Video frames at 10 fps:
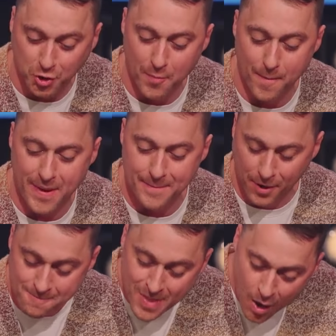this group of
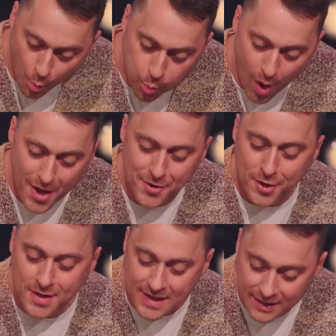people
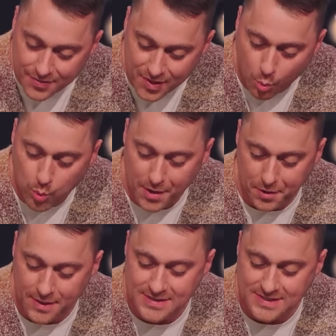wandered in the
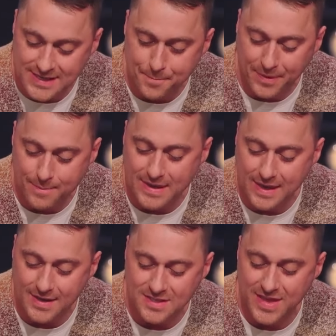wilderness simply
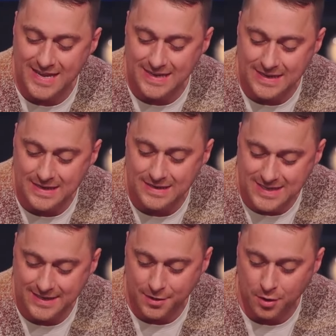because they
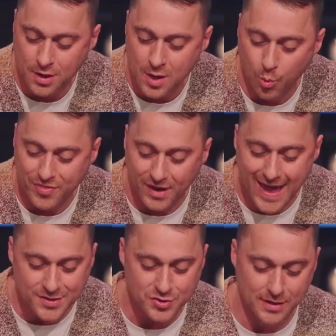didn't deal with
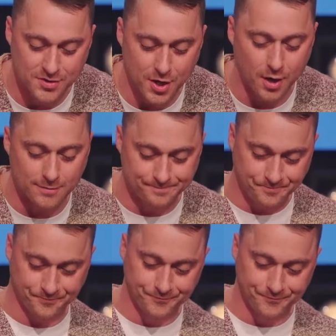last year's hurt.